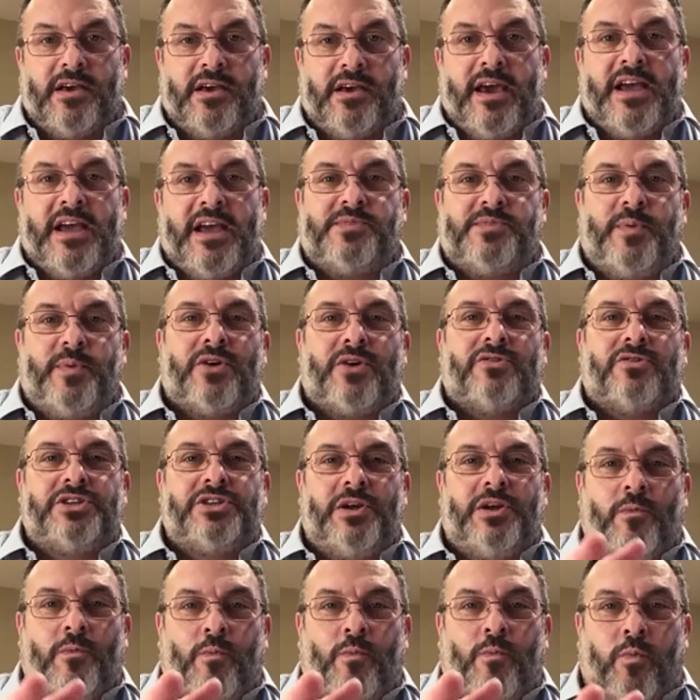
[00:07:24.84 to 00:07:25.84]
It's because
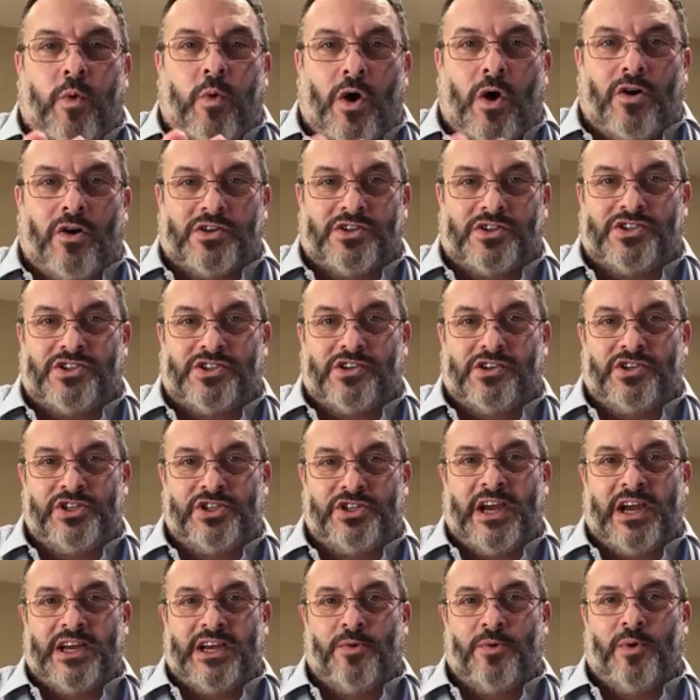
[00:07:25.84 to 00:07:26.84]
she was
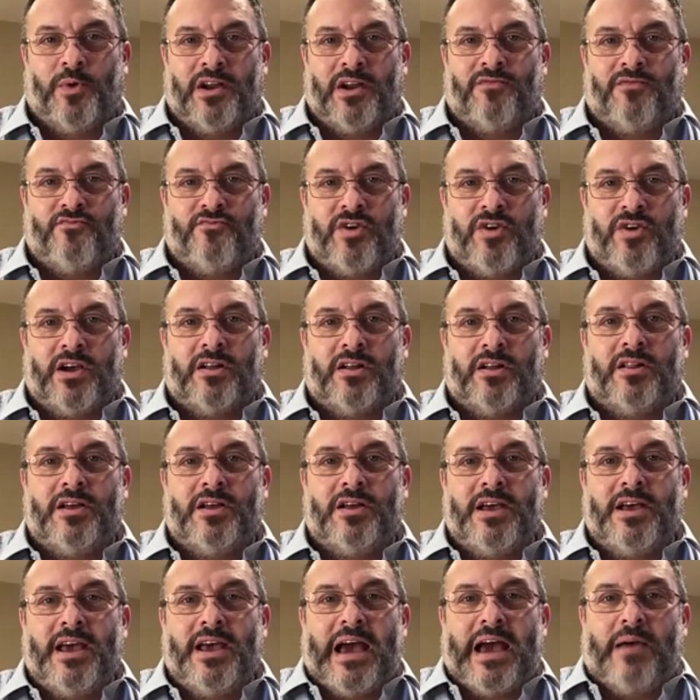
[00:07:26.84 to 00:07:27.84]
genuine and real,
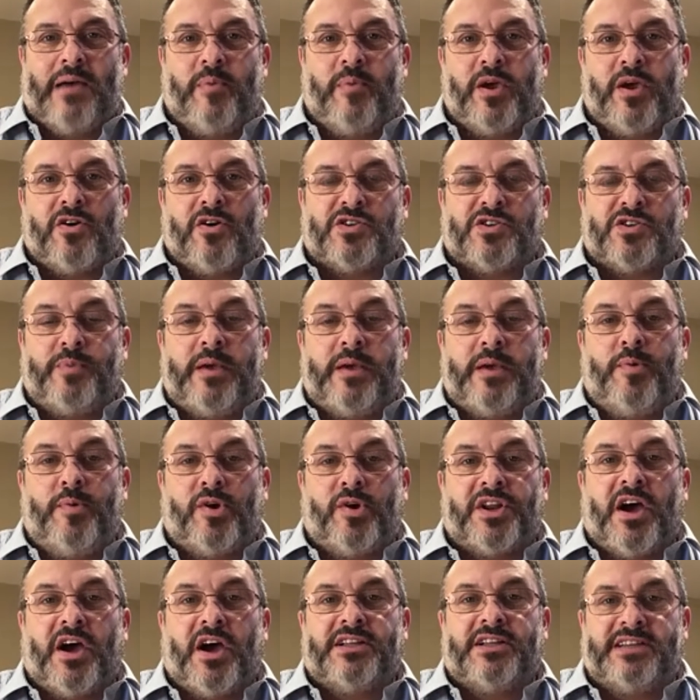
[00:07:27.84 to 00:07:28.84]
and because people
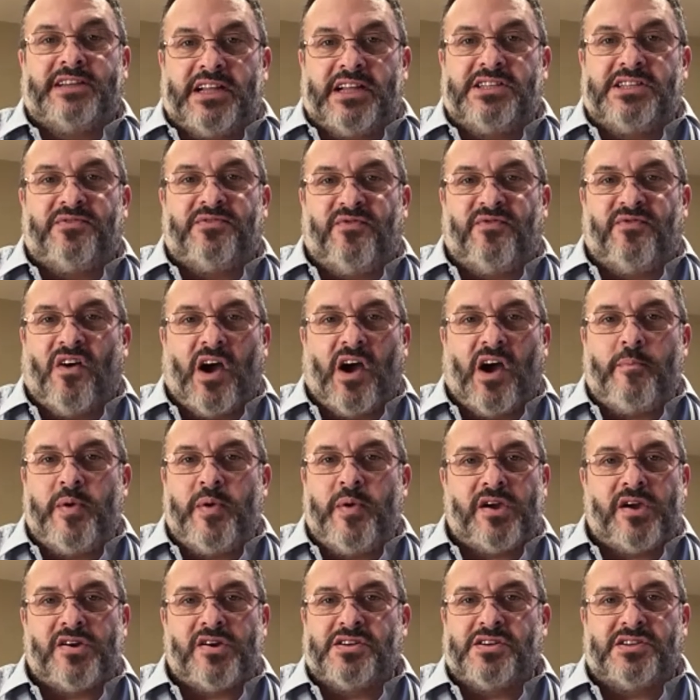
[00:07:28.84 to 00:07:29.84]
could identify,
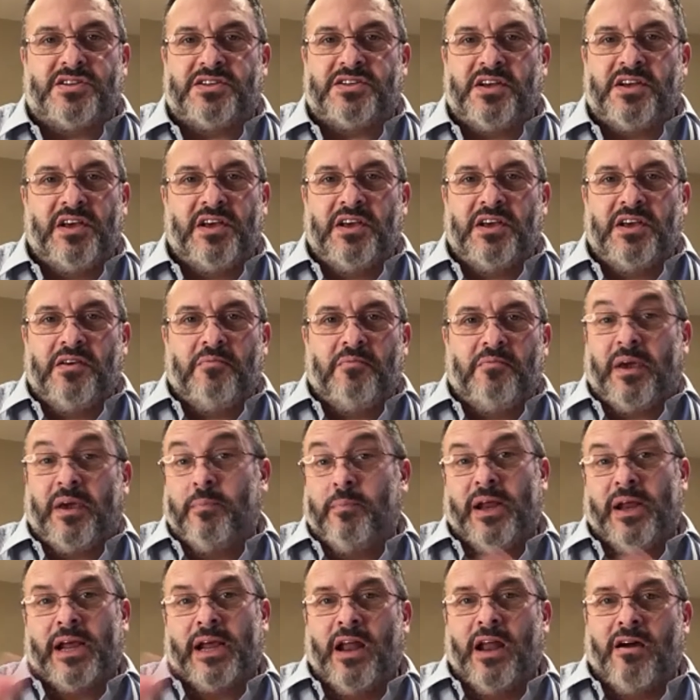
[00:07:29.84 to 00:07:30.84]
because people
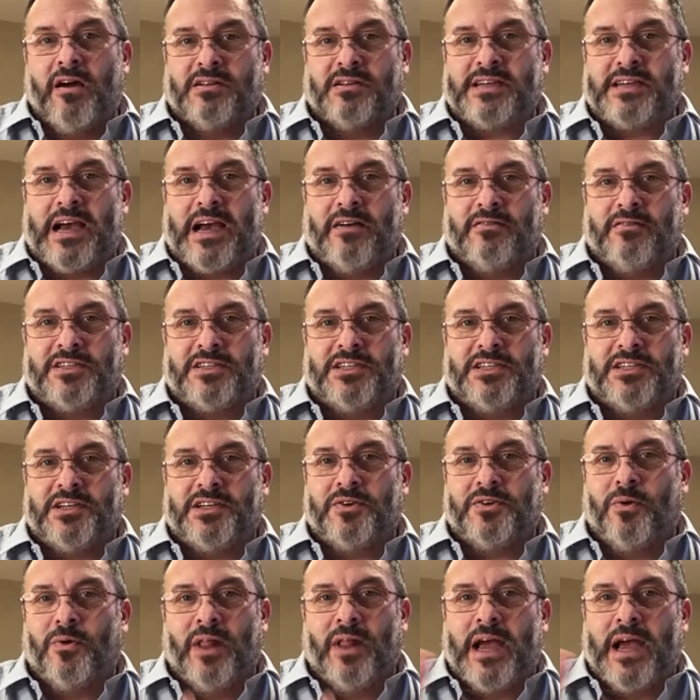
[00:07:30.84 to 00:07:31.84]
in glass houses and
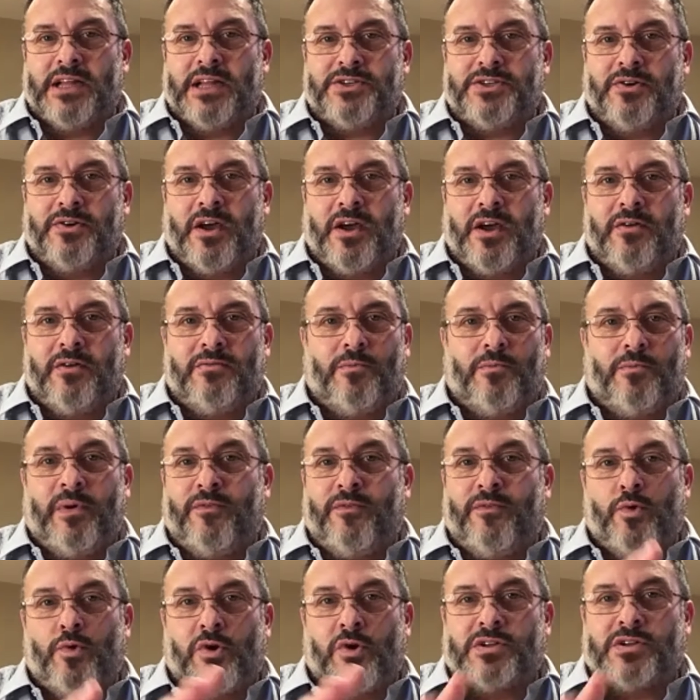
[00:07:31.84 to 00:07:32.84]
all that, you know, we've
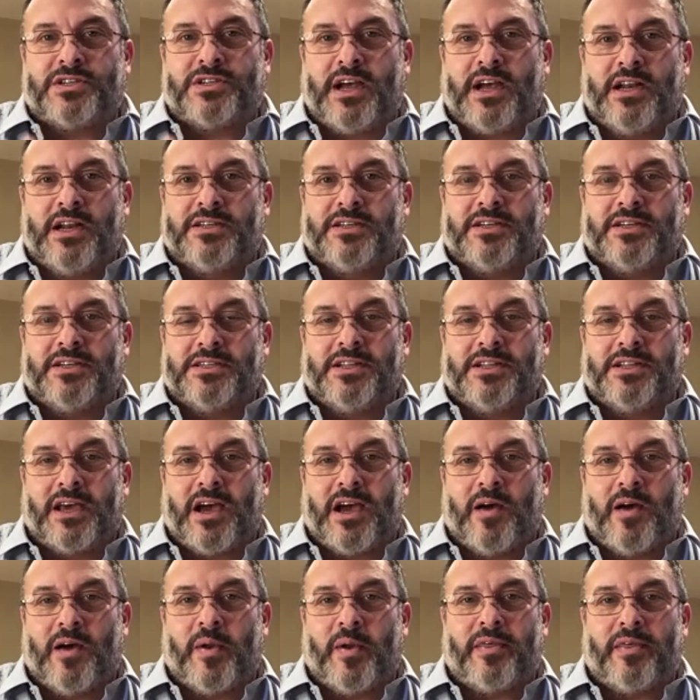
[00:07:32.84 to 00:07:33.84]
all got skeletons in the
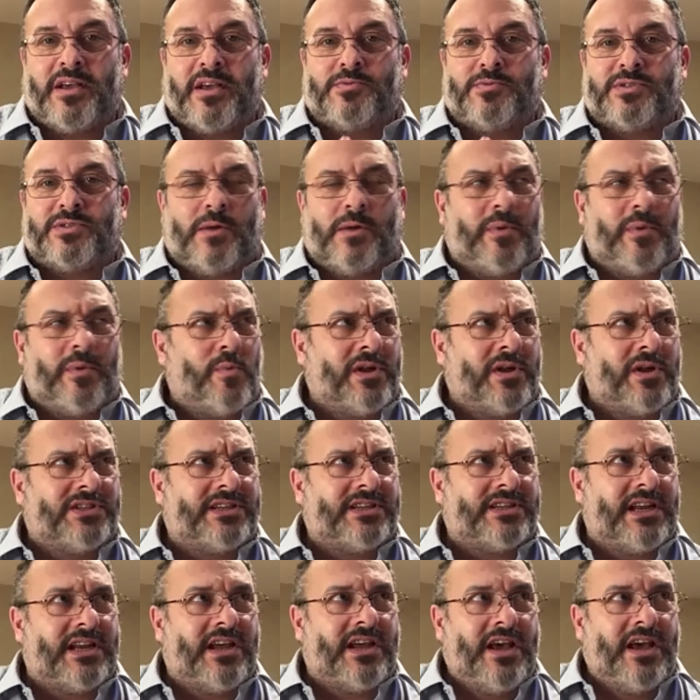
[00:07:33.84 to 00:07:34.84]
cupboard. I think someone once
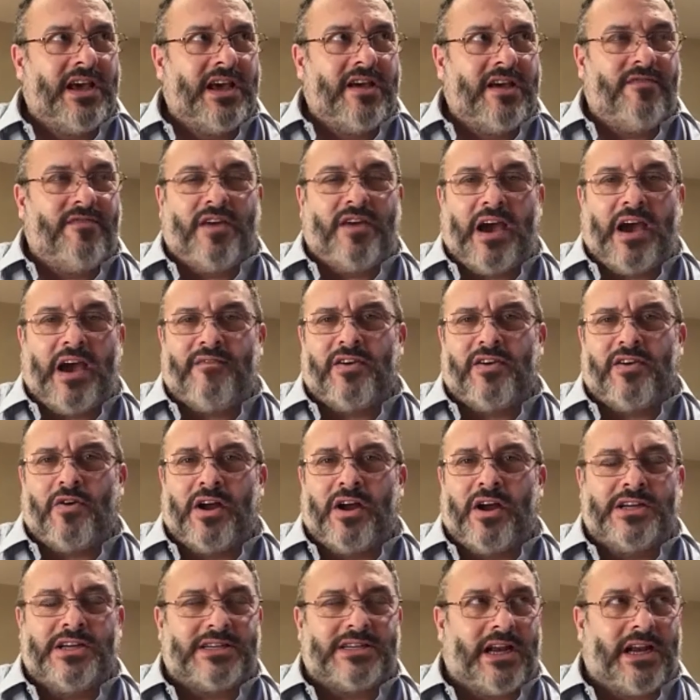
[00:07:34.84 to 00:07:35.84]
said, if you haven't got
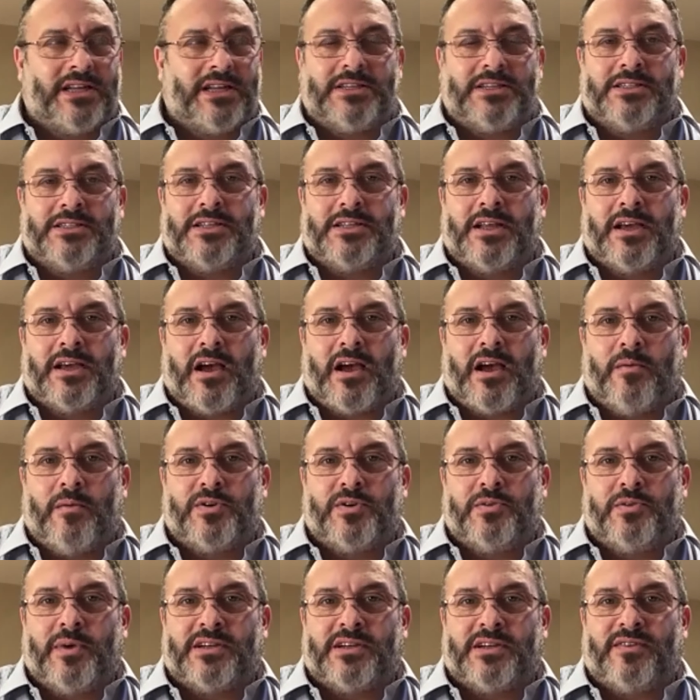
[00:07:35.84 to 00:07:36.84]
any skeletons in the cupboard,
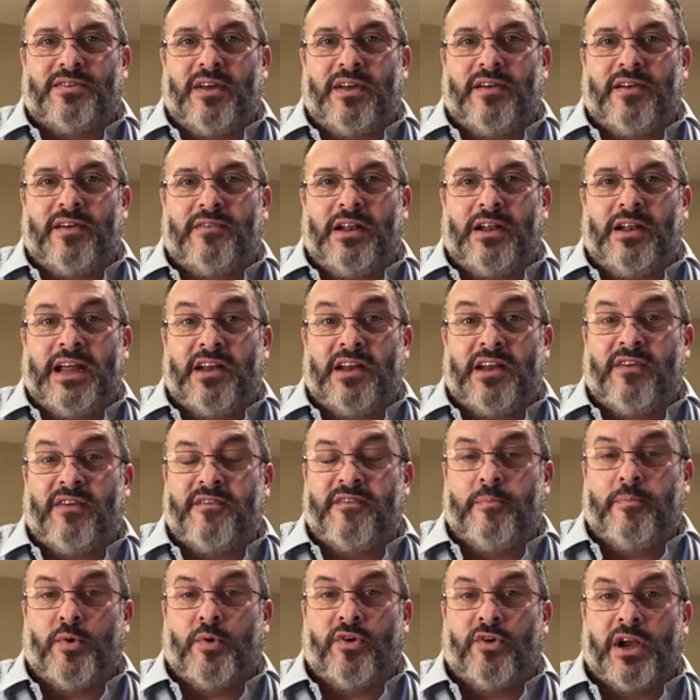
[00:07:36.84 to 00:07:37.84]
you must have led a very
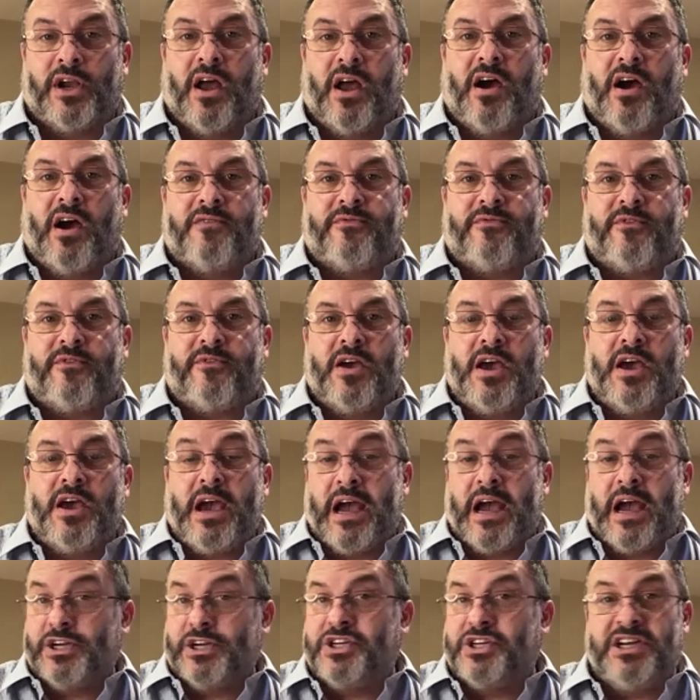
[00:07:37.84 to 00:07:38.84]
boring life.
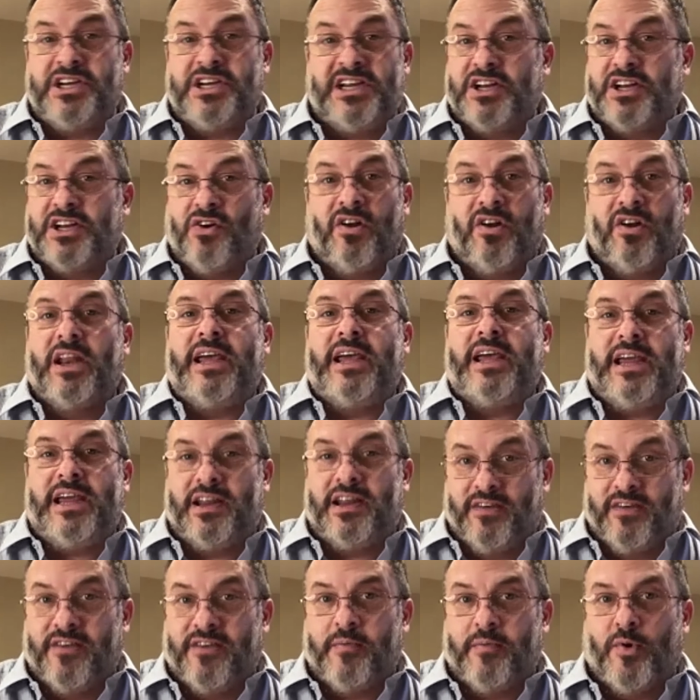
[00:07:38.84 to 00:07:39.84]
And she did not lead a
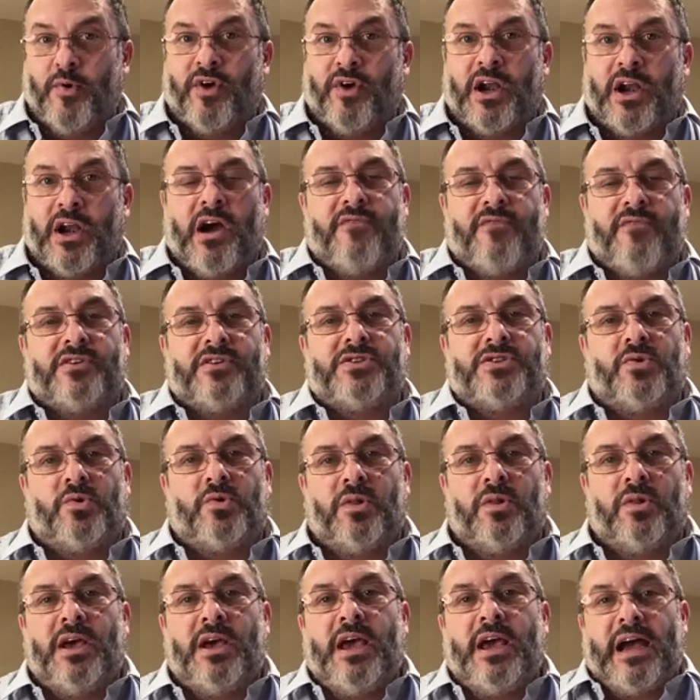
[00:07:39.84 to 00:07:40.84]
very boring life at all.